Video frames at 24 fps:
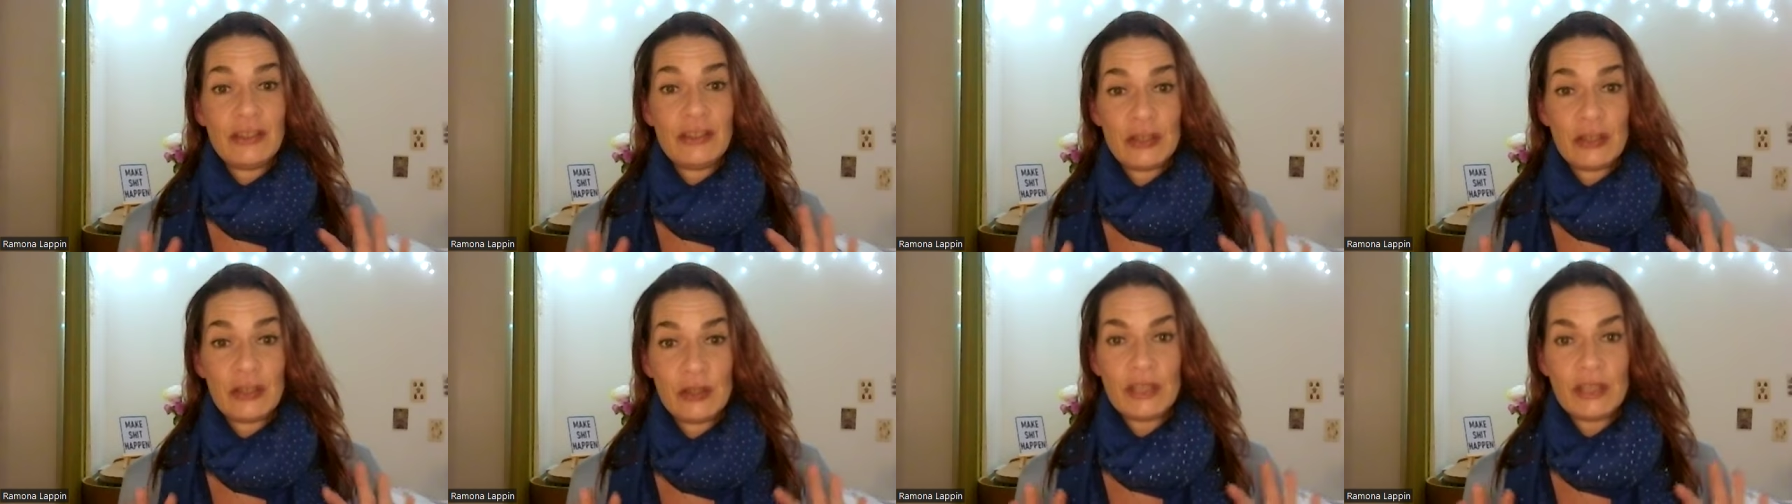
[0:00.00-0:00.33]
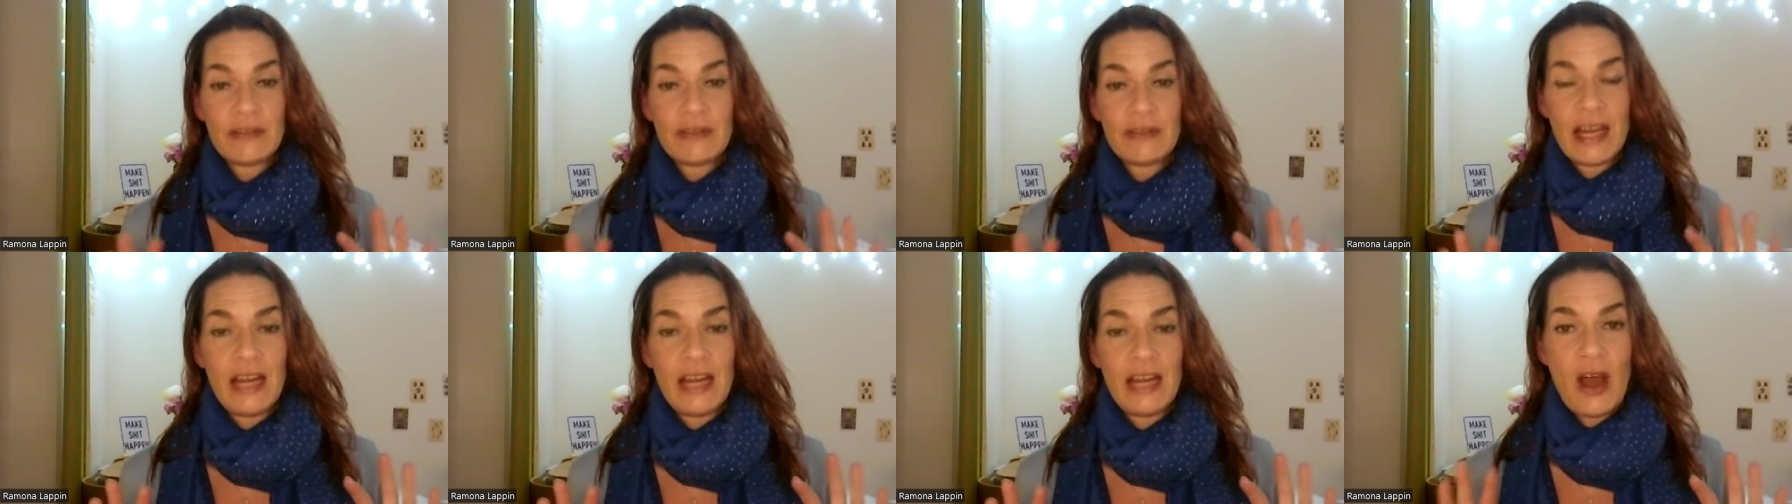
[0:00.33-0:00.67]
True
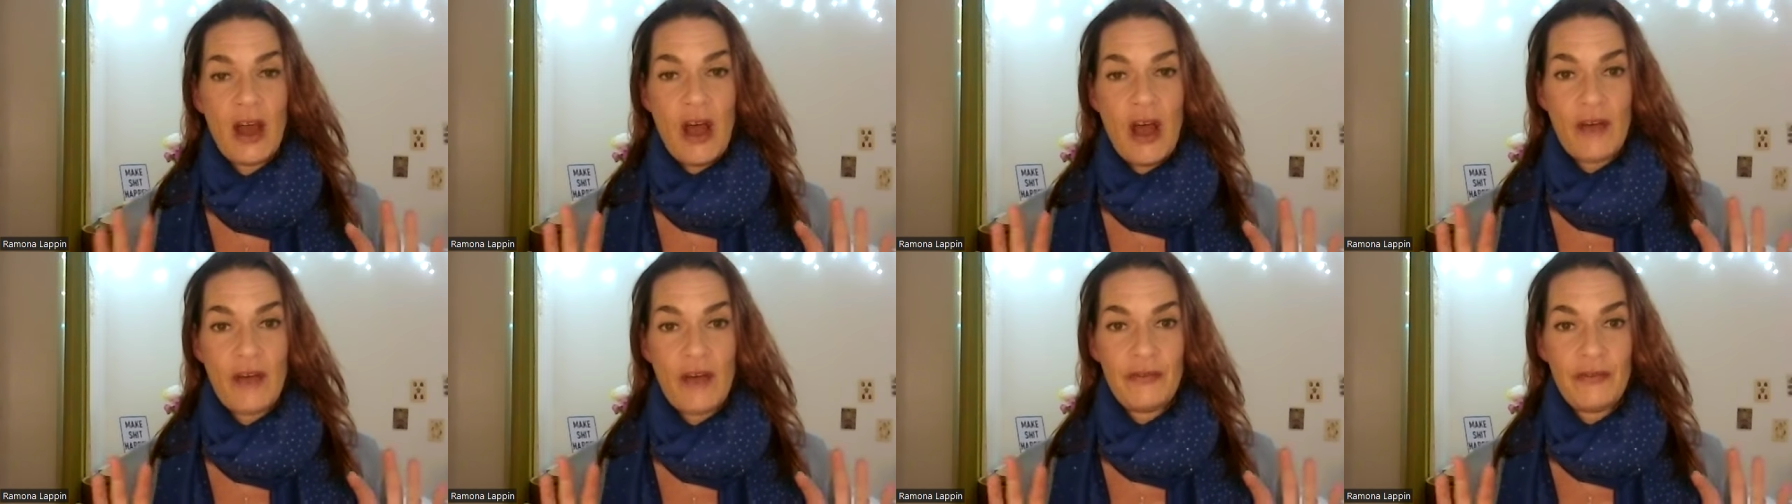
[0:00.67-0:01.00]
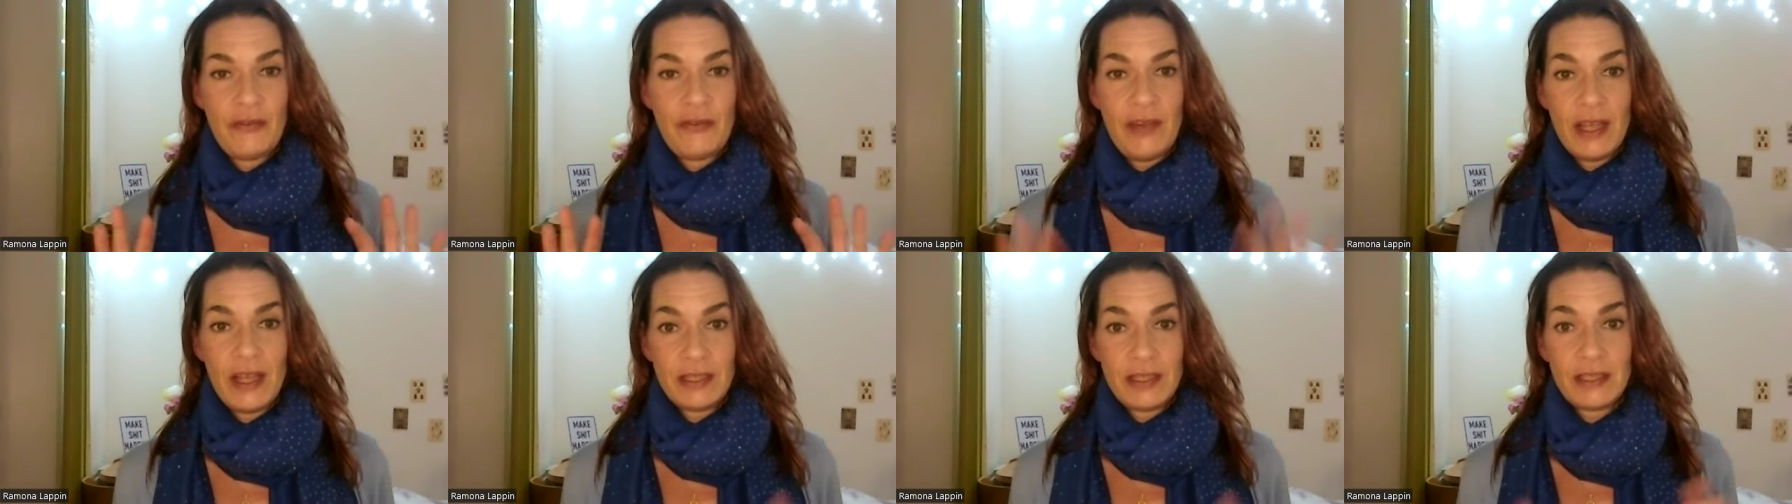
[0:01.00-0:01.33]
divine
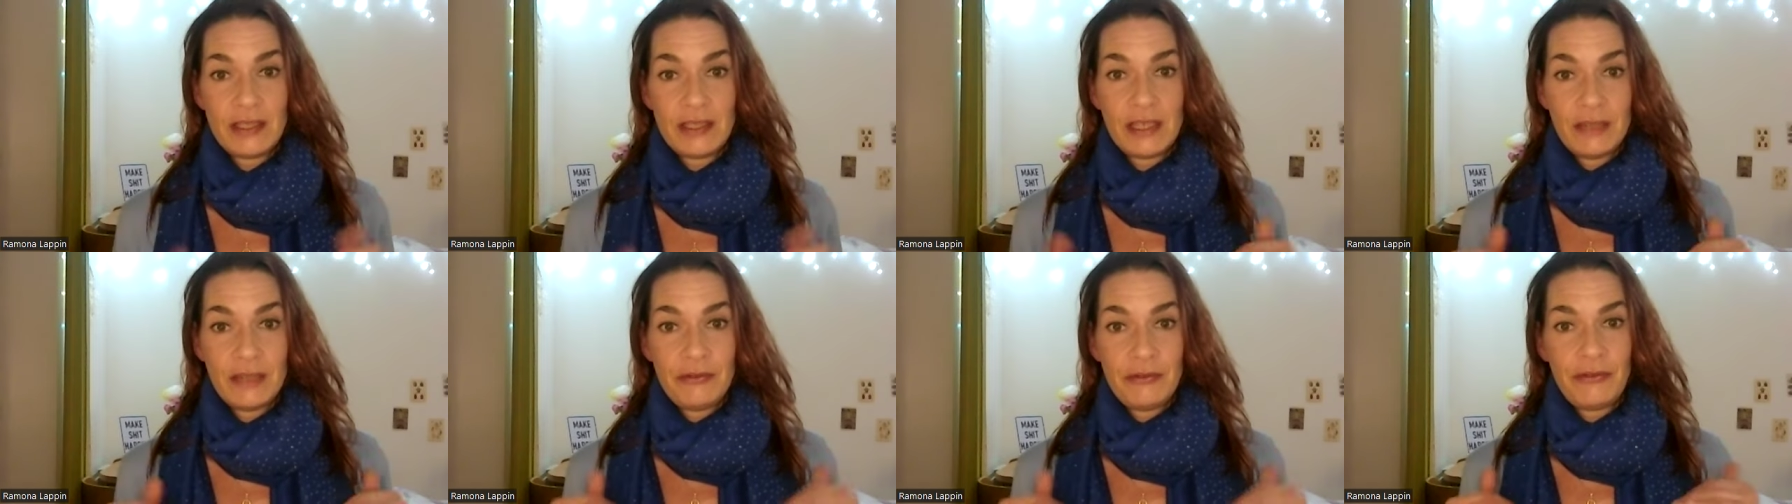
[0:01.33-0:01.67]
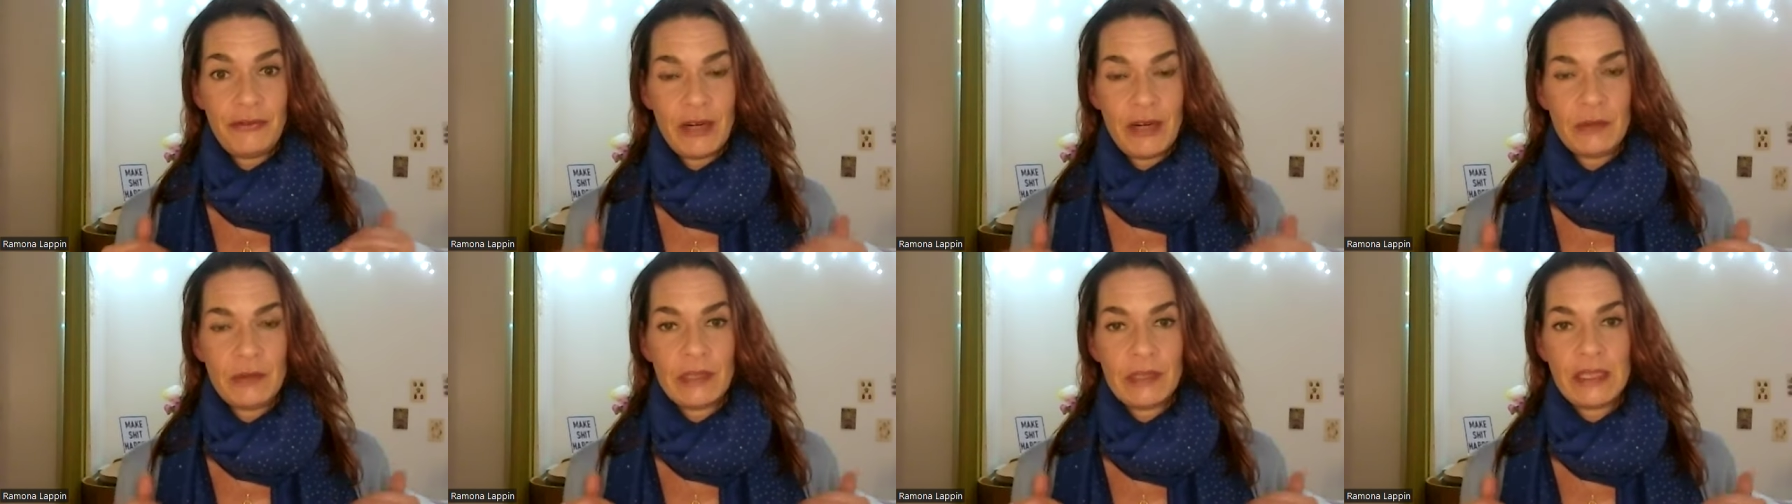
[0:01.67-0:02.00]
love is the
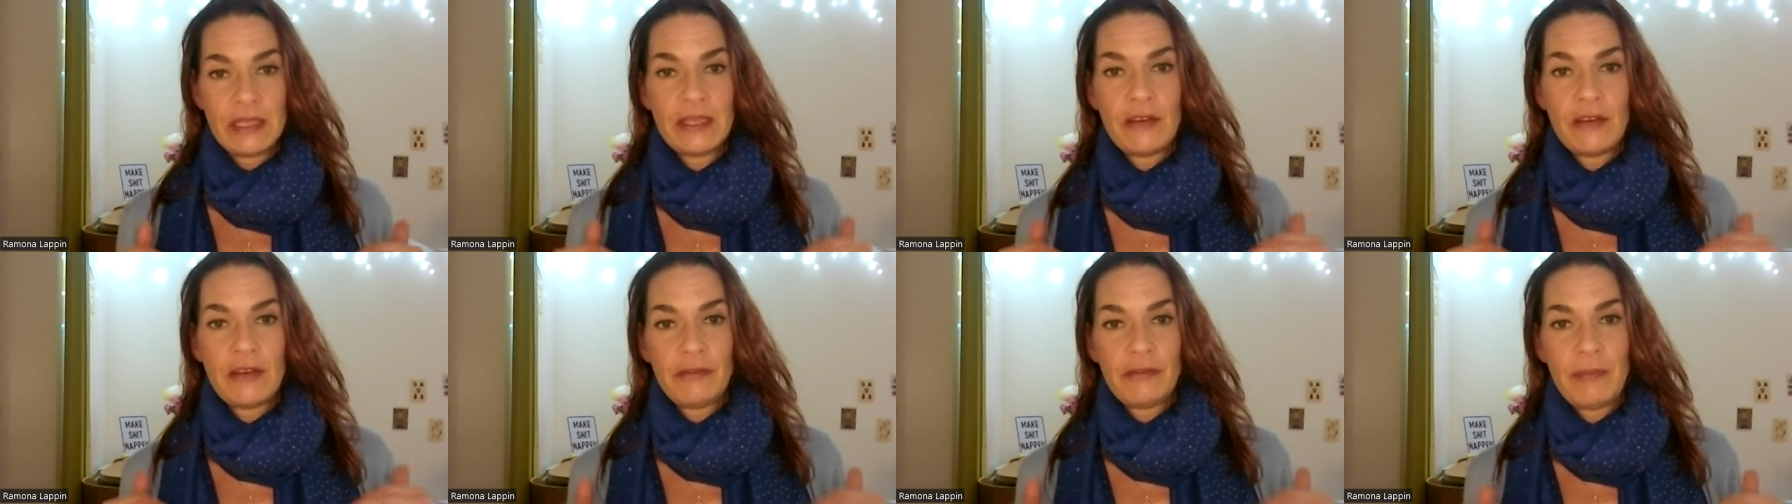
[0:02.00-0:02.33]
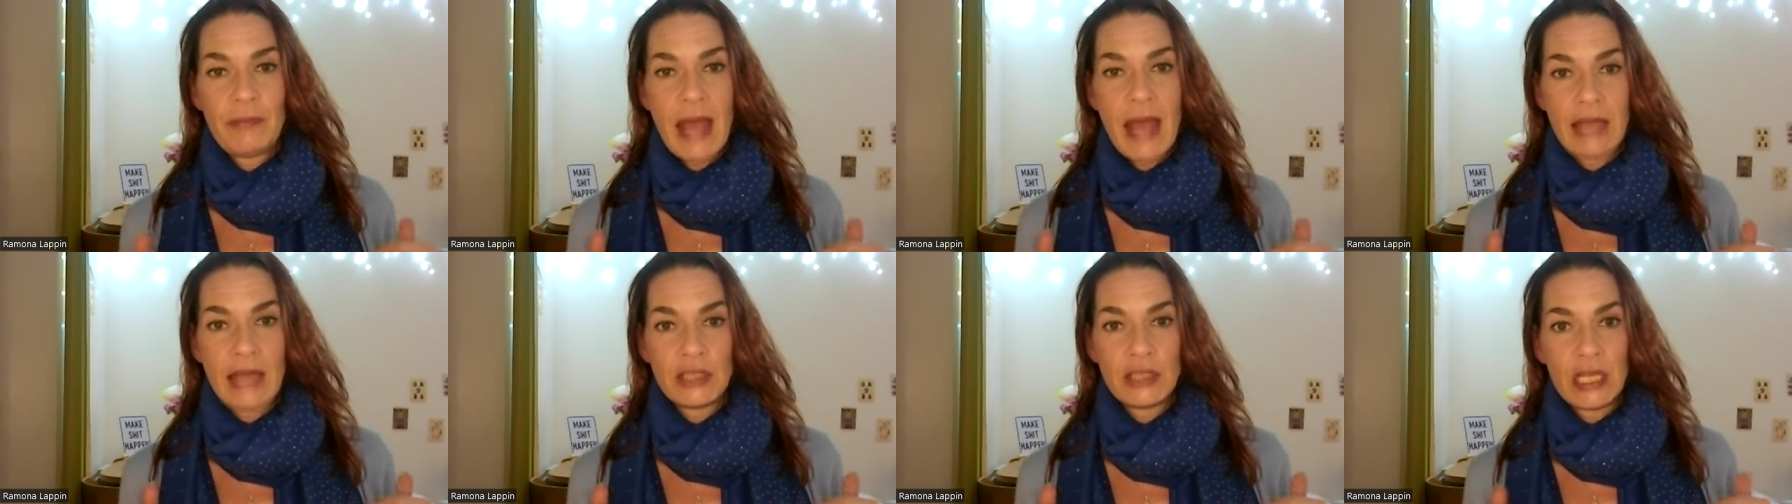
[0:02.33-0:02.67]
frequency of
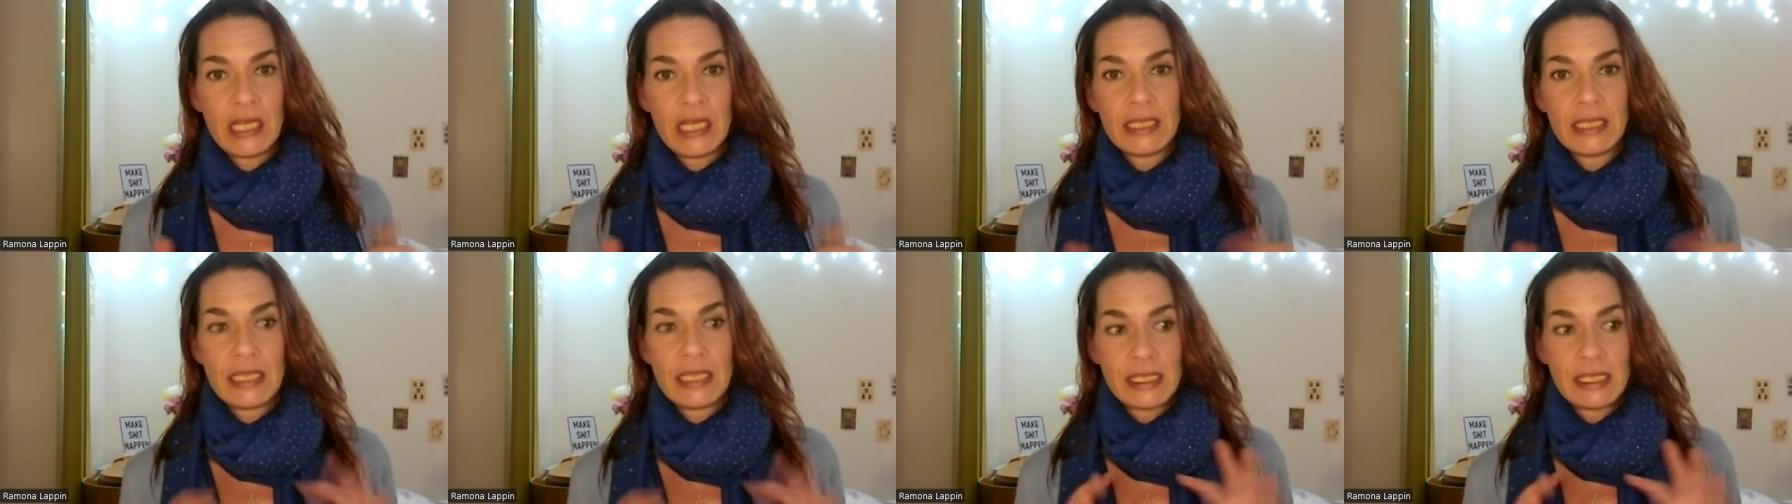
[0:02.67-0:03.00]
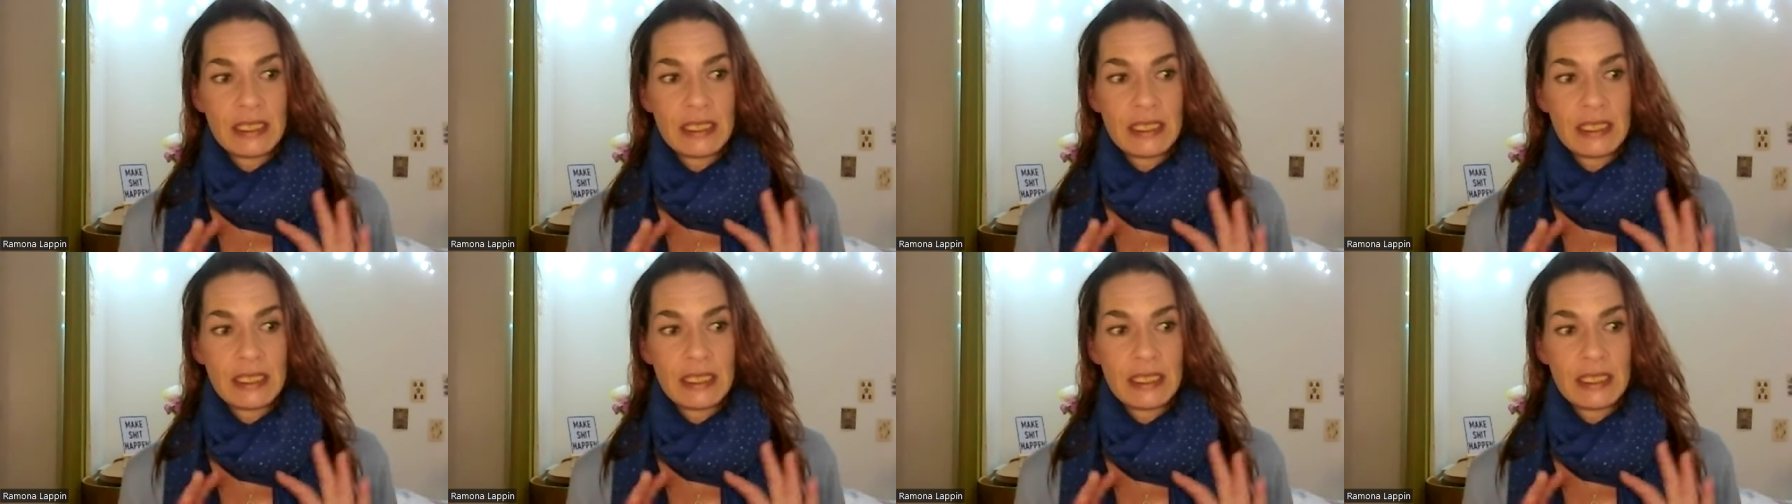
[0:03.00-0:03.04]
magic.